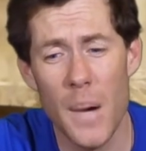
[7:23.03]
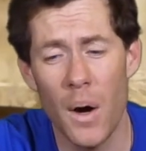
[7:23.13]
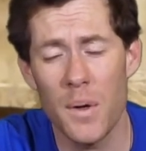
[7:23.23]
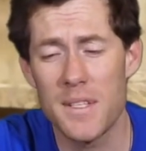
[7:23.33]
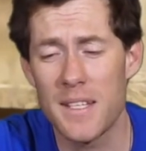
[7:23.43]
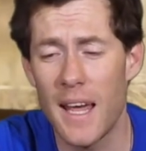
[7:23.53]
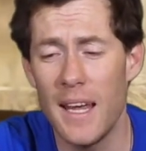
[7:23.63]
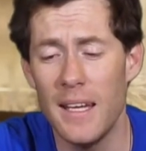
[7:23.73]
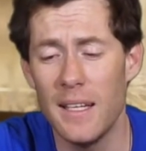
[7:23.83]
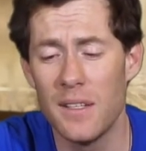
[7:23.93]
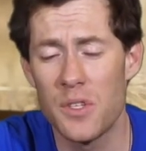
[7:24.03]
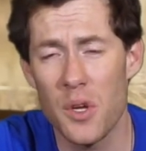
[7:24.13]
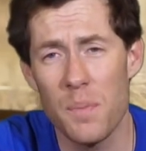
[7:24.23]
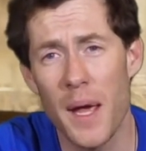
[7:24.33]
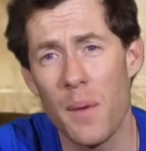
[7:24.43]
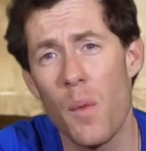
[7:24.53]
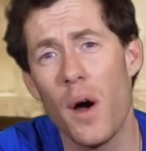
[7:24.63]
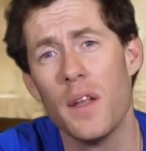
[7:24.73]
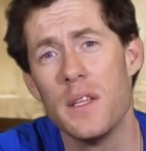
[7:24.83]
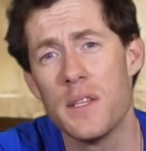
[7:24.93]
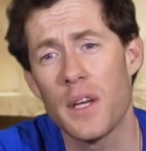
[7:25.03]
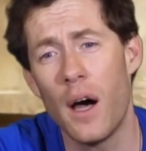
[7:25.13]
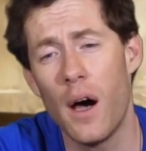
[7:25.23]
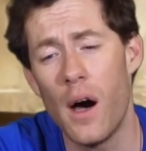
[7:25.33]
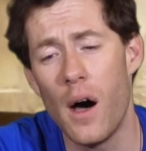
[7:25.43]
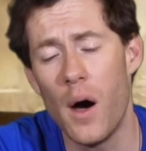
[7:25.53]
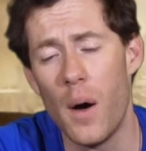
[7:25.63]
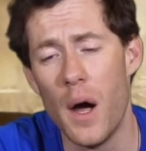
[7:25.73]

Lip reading: I'd say 2 main ones are